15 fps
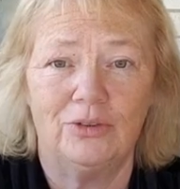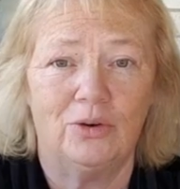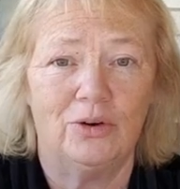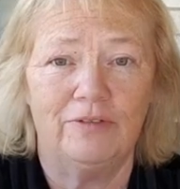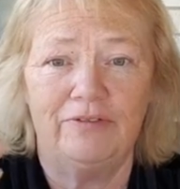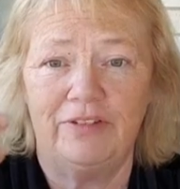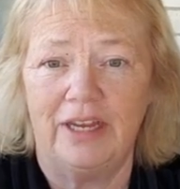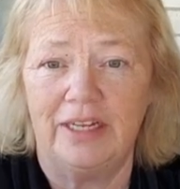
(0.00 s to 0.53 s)

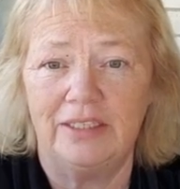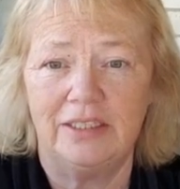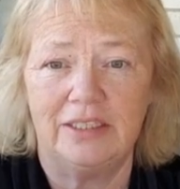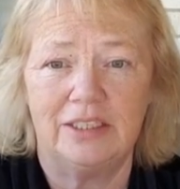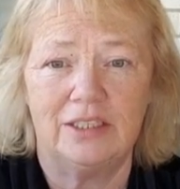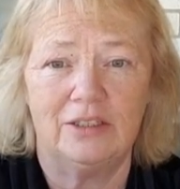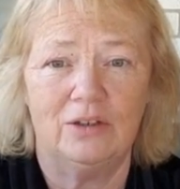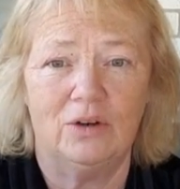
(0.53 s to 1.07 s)
or
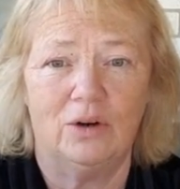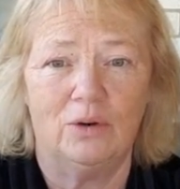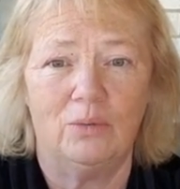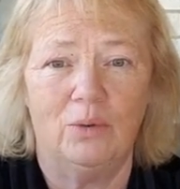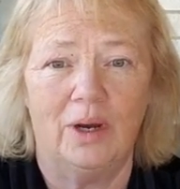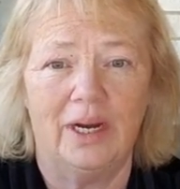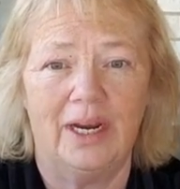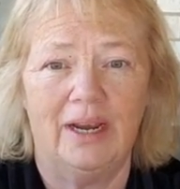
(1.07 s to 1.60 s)
vent or
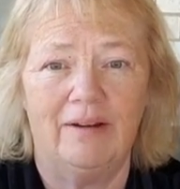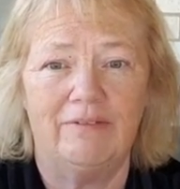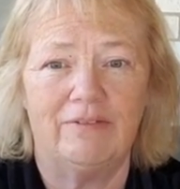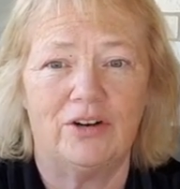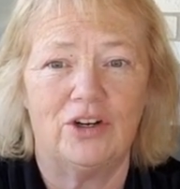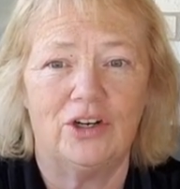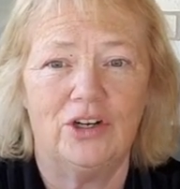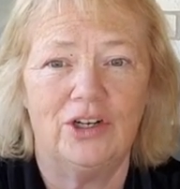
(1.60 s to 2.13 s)

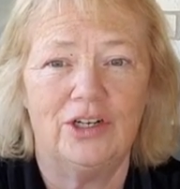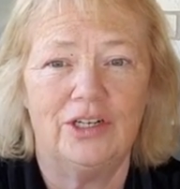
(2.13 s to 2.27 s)
whatever.